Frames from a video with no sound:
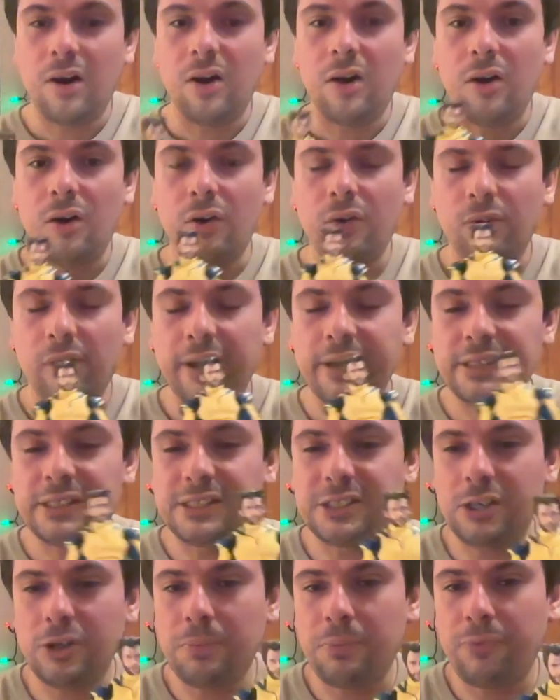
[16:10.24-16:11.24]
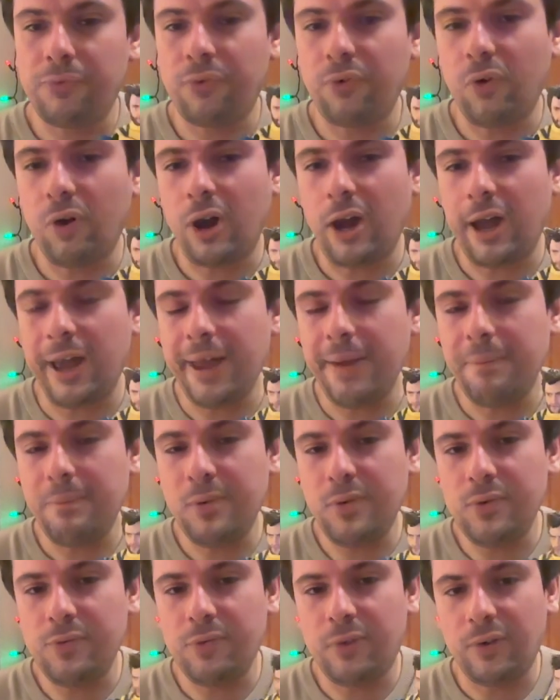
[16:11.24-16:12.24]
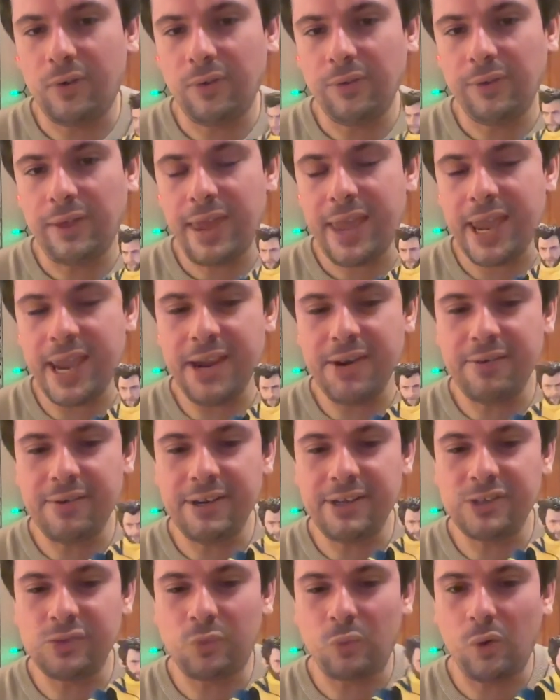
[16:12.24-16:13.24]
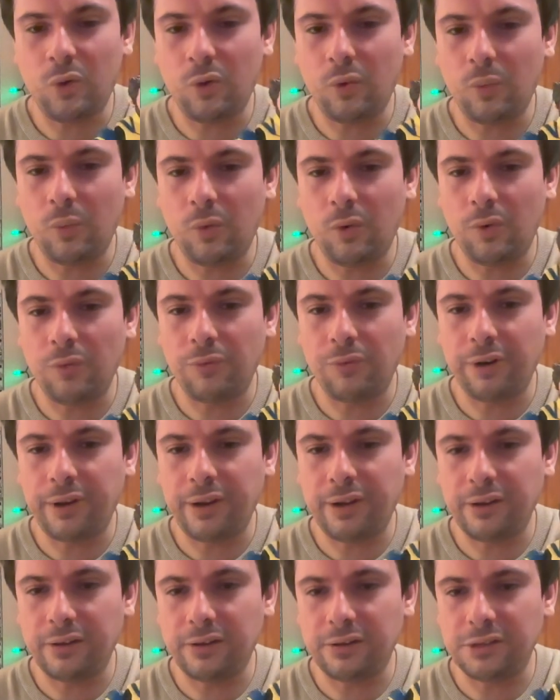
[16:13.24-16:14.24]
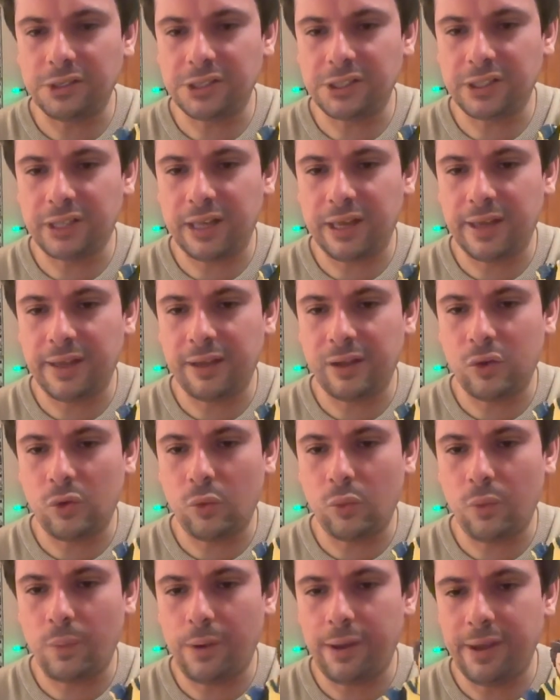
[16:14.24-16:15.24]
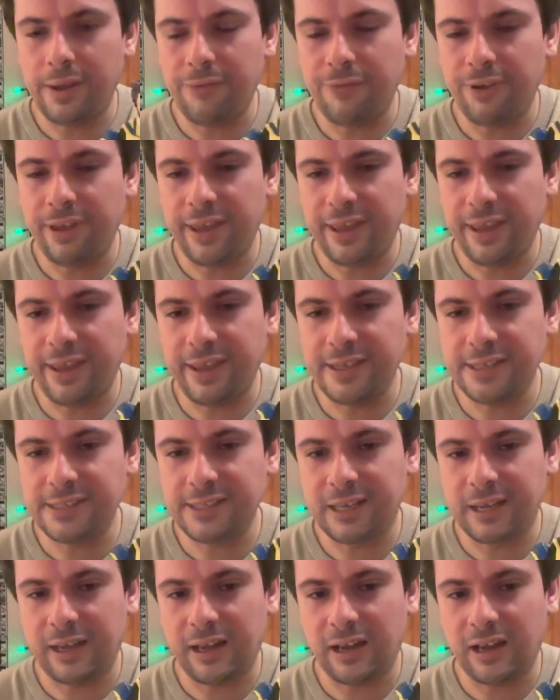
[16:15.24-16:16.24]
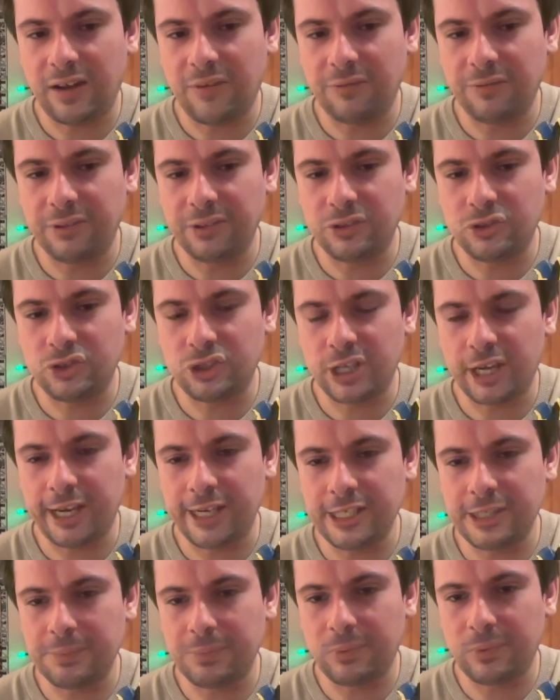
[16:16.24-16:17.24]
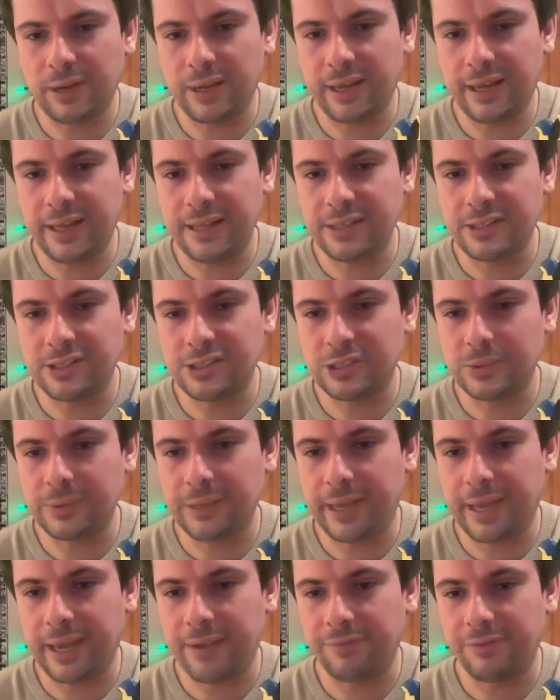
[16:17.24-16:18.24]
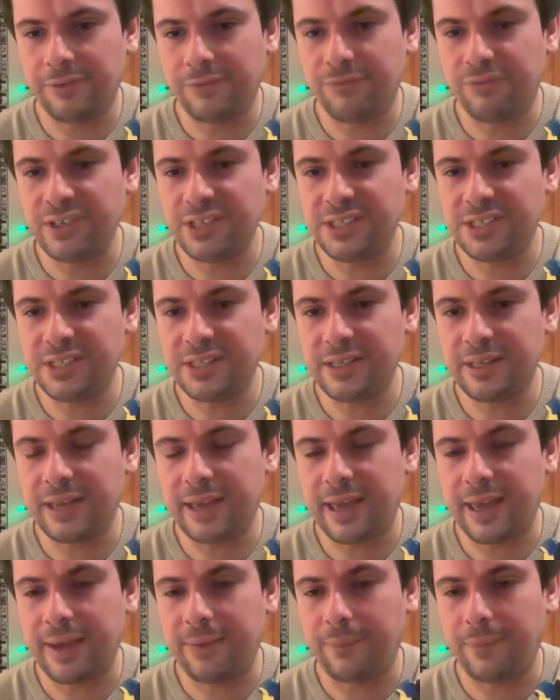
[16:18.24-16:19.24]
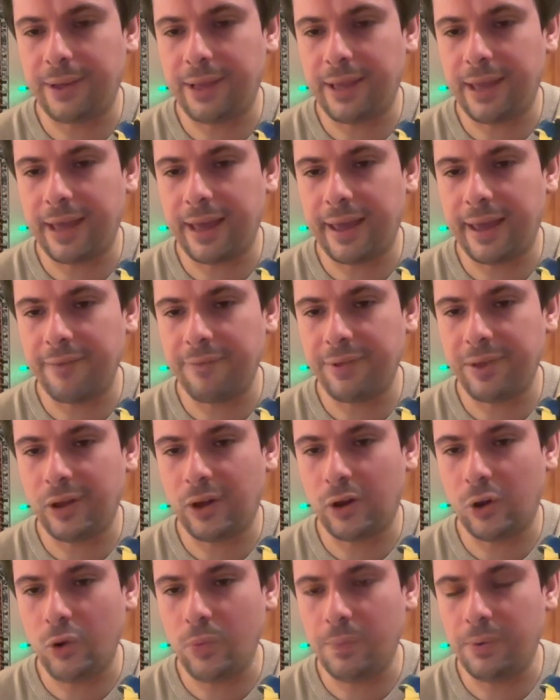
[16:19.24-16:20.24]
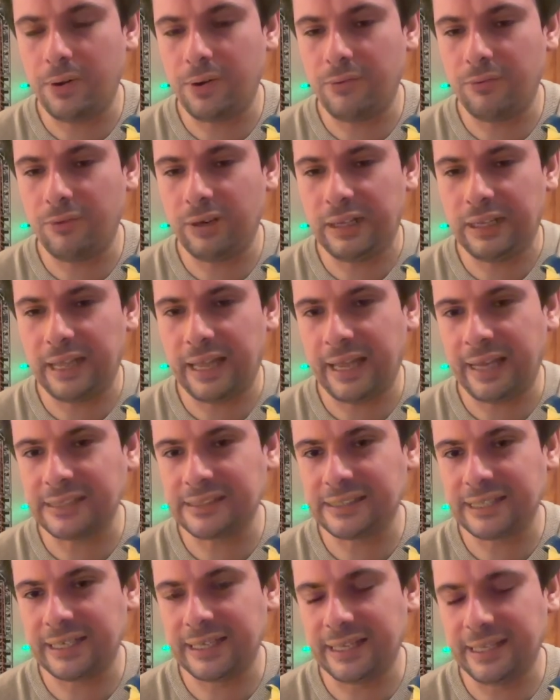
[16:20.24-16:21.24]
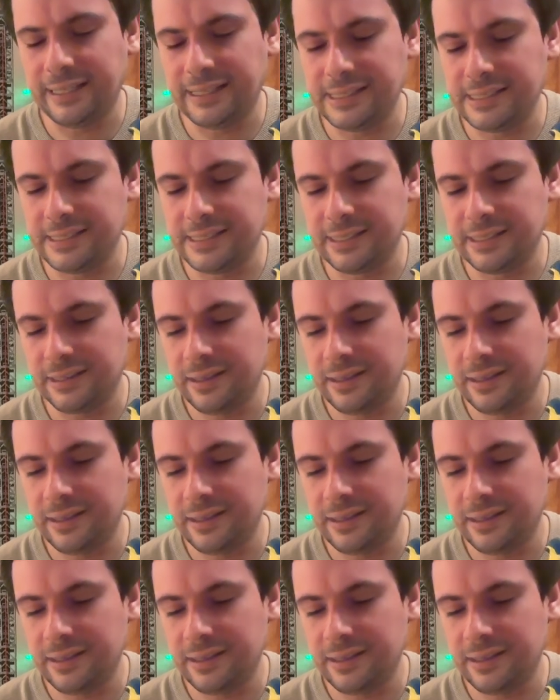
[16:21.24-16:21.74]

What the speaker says: Alright, so before I move on, here is what Wolverine looks like with his other changeable hands. So we have the fisted and we have the open relaxed hands.